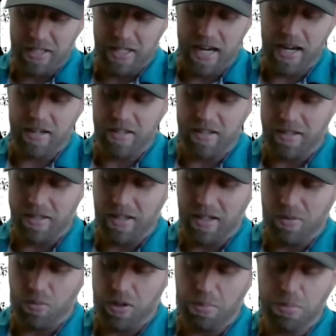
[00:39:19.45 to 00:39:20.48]
Dad,
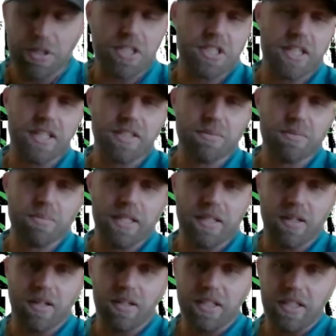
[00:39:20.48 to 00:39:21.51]
and we appreciate you being
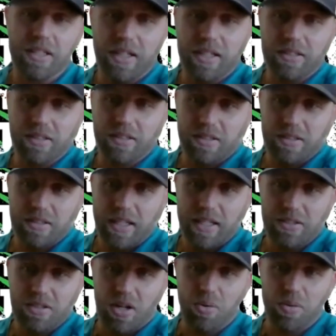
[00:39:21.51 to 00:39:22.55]
on here
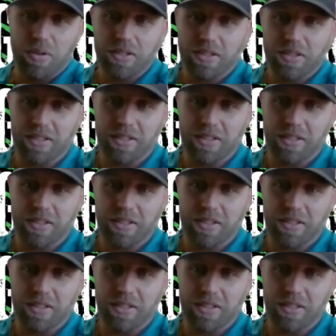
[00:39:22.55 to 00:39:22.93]
as always.